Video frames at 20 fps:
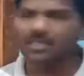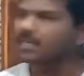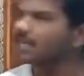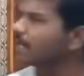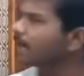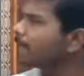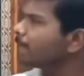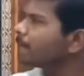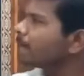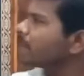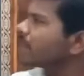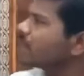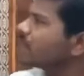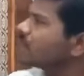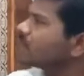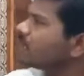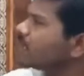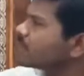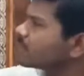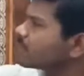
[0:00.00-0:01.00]
it?
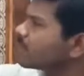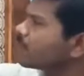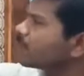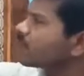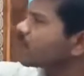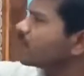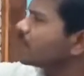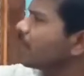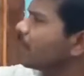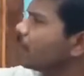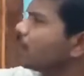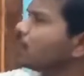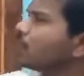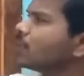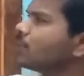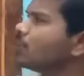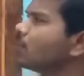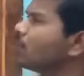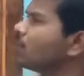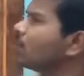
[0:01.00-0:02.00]
It is
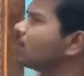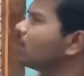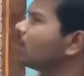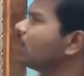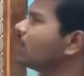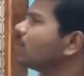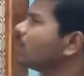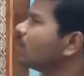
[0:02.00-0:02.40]
WTO.